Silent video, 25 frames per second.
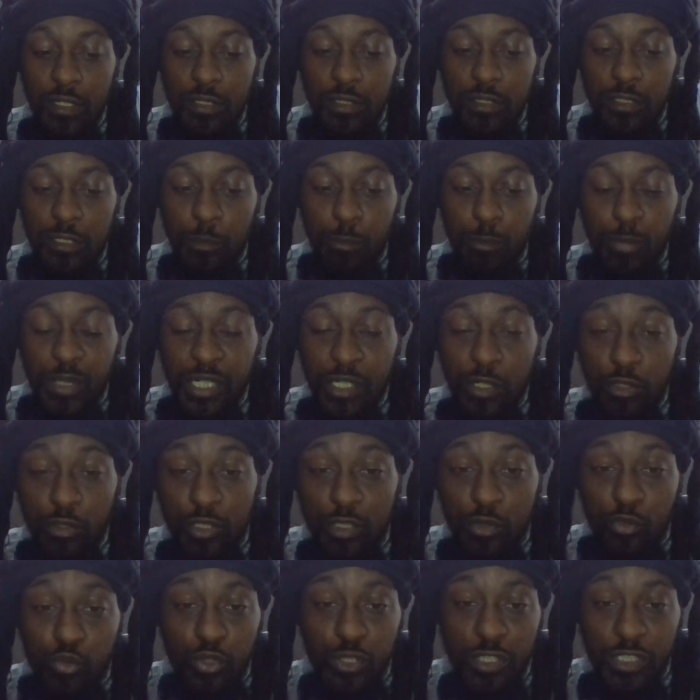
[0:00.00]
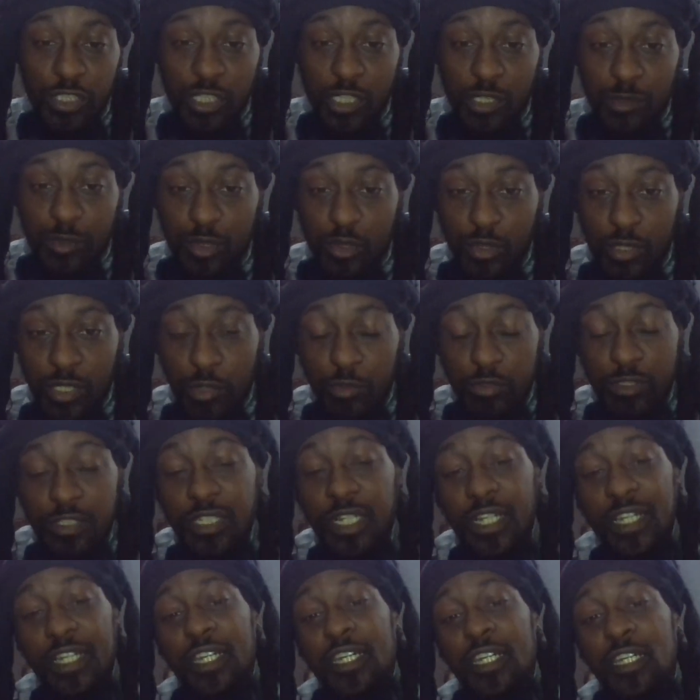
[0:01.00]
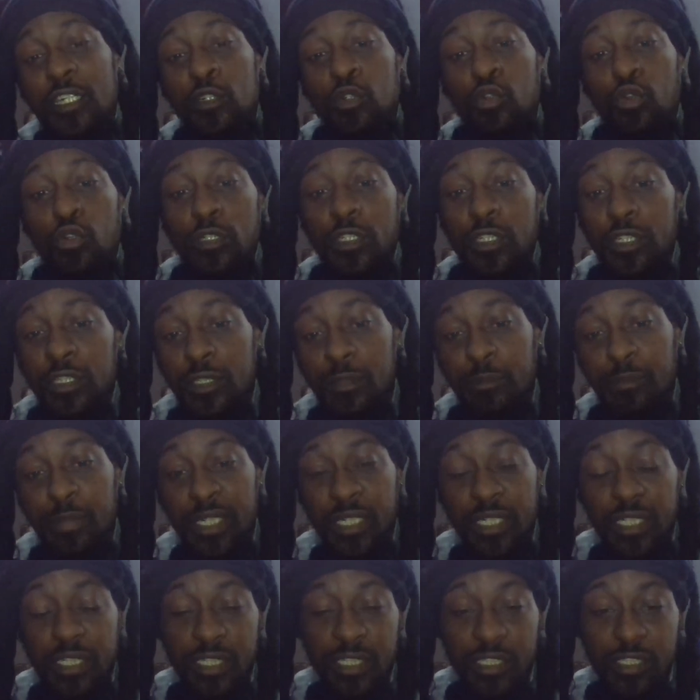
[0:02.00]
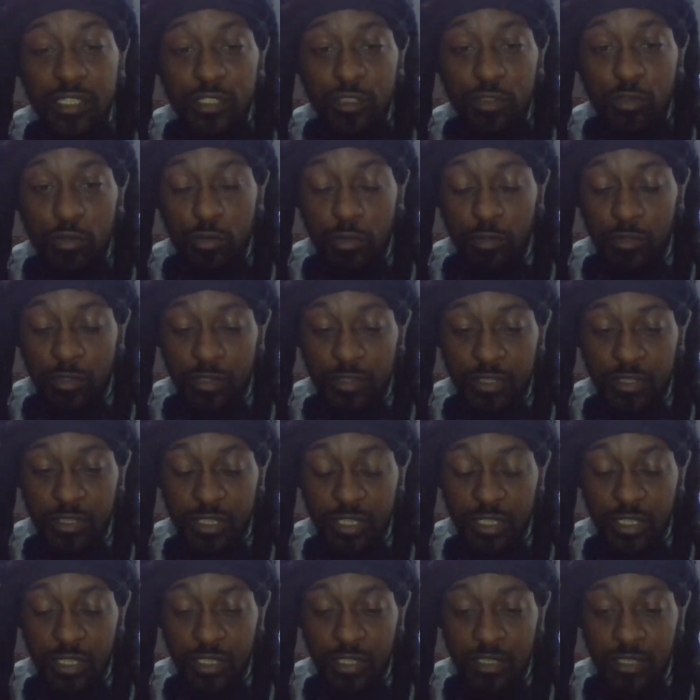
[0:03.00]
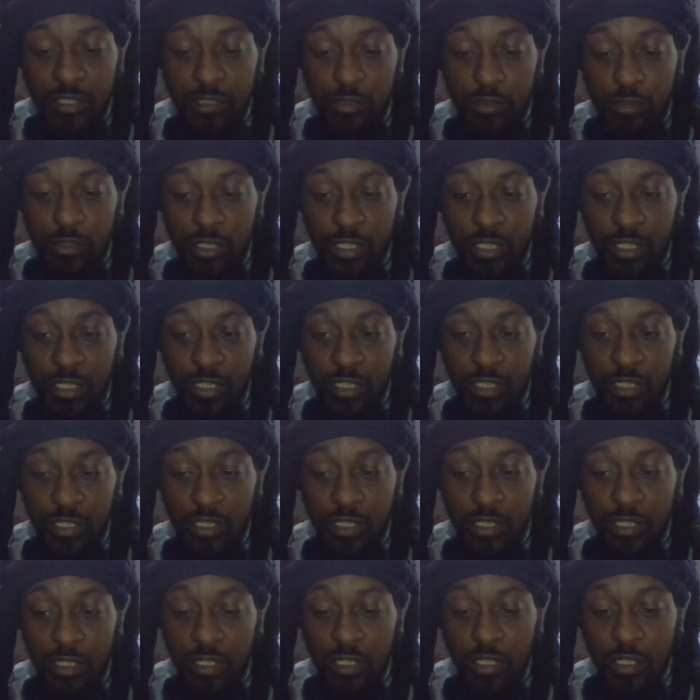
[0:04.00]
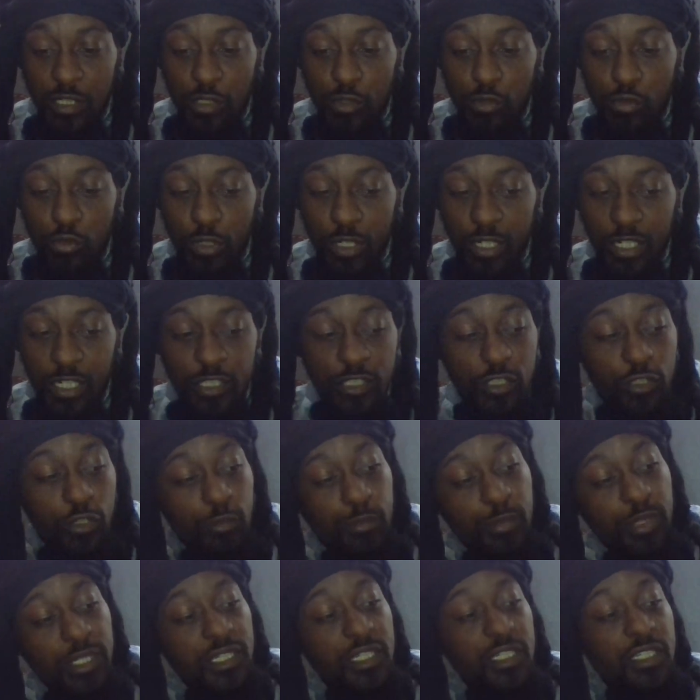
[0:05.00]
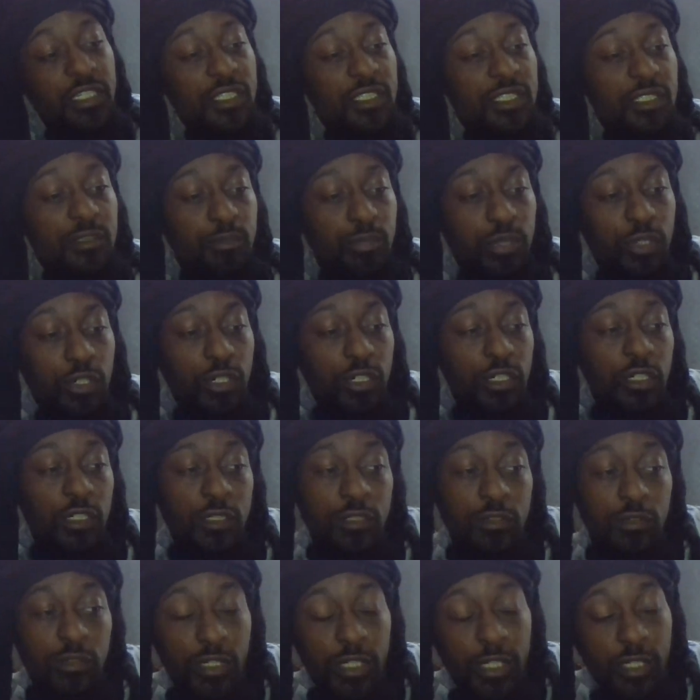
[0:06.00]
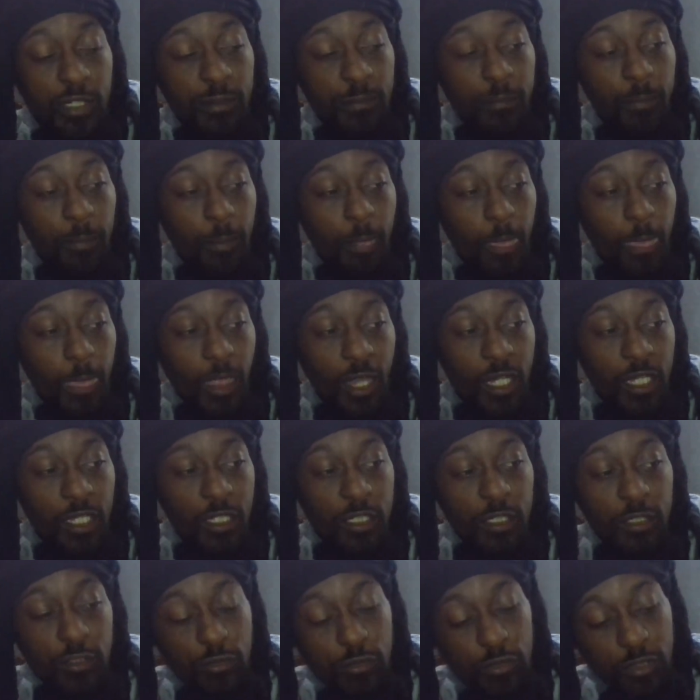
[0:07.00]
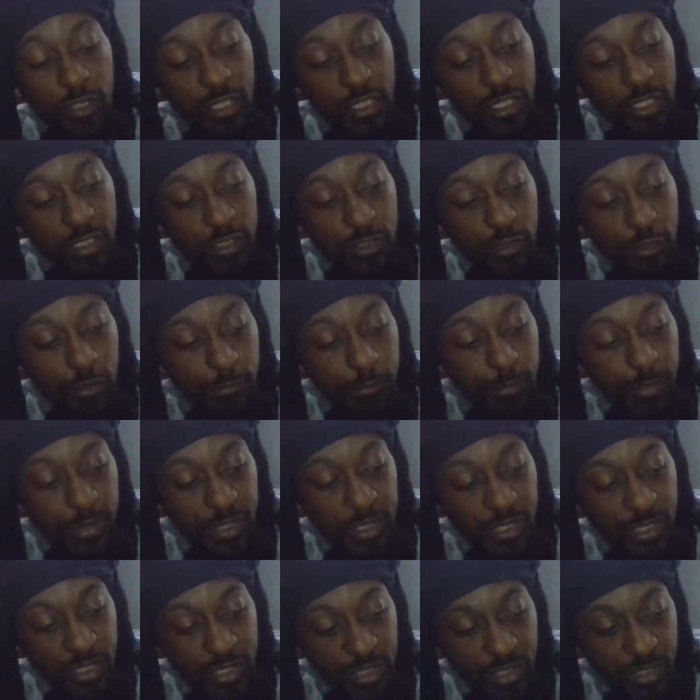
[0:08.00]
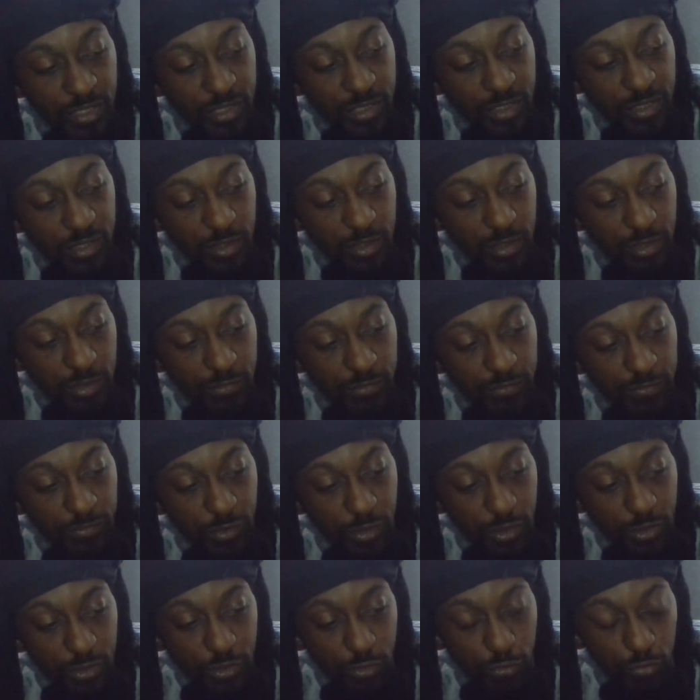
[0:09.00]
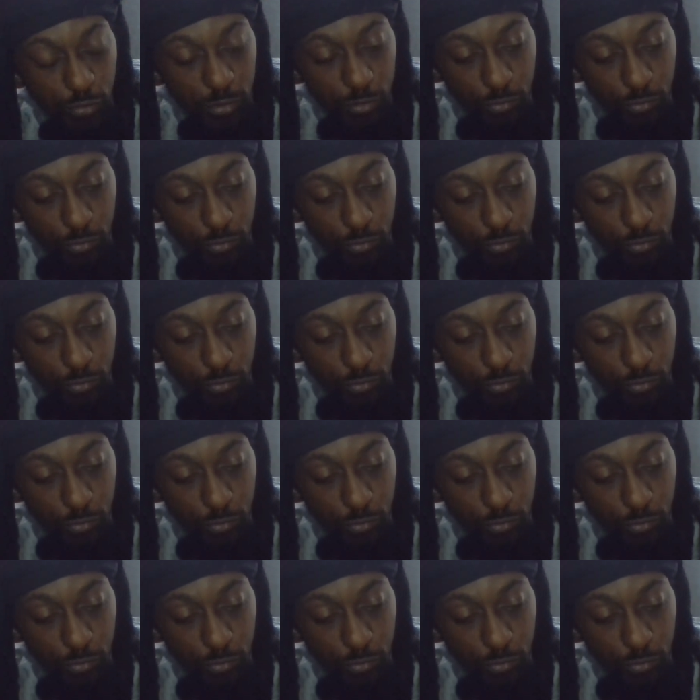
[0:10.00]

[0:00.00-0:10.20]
the building was up, so that was like headquarters of the BDs. You know what I'm saying? So then you had your BDs in Parkway we had Joe BD's on Front Street,